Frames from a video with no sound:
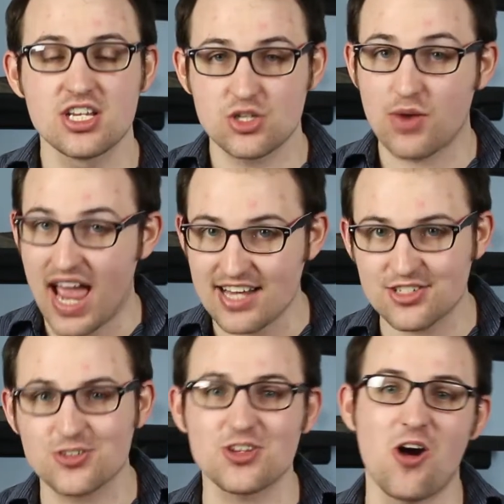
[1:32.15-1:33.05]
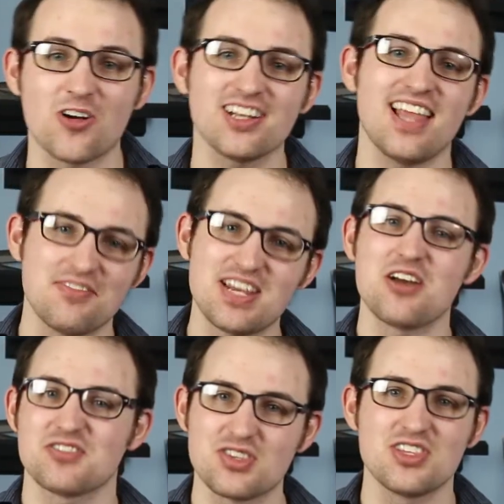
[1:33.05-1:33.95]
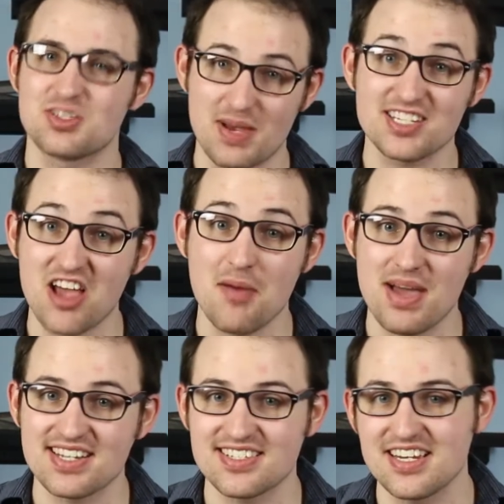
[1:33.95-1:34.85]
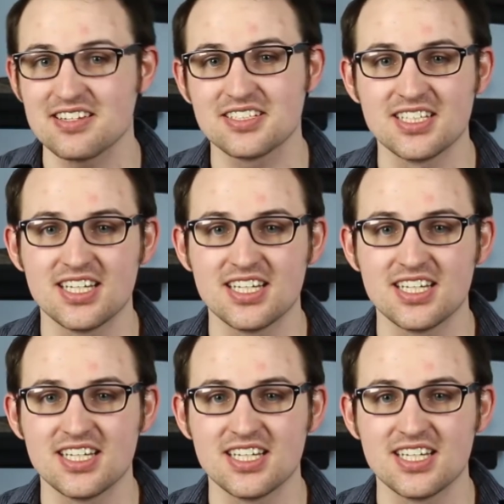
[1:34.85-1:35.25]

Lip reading: so casters aren't left out of the space combat scene.